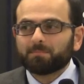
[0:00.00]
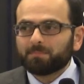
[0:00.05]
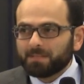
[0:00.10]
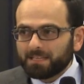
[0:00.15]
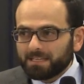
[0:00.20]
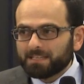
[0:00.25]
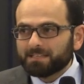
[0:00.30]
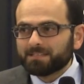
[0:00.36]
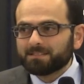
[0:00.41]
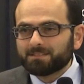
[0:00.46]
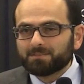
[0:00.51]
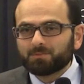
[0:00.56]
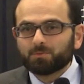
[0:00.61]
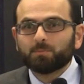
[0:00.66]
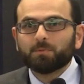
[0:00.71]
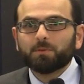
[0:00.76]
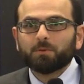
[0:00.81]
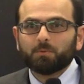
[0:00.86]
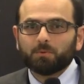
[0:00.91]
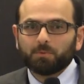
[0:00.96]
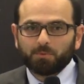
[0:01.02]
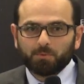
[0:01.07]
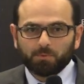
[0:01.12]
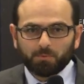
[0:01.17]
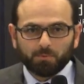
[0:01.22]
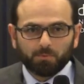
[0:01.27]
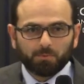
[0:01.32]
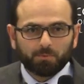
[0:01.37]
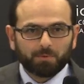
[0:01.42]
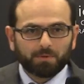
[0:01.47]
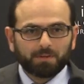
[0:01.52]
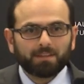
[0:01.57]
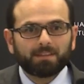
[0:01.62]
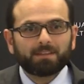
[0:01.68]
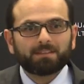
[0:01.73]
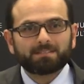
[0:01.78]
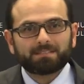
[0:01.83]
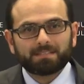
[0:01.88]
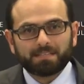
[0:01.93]
pleased to be with you in
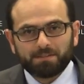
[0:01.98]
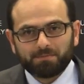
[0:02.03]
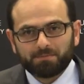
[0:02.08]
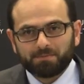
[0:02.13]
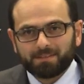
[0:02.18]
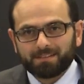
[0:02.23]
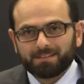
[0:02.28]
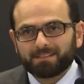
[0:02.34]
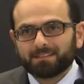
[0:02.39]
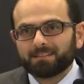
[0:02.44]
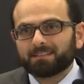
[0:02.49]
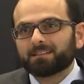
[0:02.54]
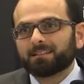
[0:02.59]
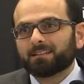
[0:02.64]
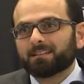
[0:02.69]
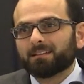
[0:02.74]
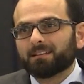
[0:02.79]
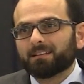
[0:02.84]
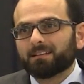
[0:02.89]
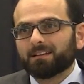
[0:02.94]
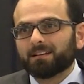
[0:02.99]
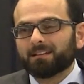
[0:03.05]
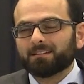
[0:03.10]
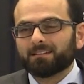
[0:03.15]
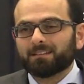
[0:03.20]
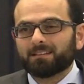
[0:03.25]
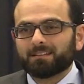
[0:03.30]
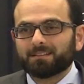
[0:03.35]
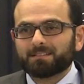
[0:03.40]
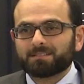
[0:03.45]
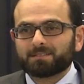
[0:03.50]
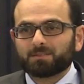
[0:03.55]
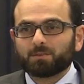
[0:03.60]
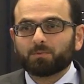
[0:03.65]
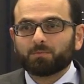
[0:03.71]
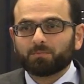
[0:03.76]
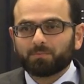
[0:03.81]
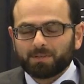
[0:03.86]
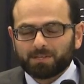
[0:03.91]
this event uh, and in this
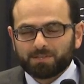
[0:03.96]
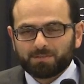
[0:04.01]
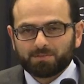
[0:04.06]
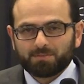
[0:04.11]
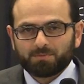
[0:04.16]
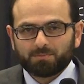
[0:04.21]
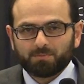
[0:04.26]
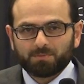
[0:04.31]
conference,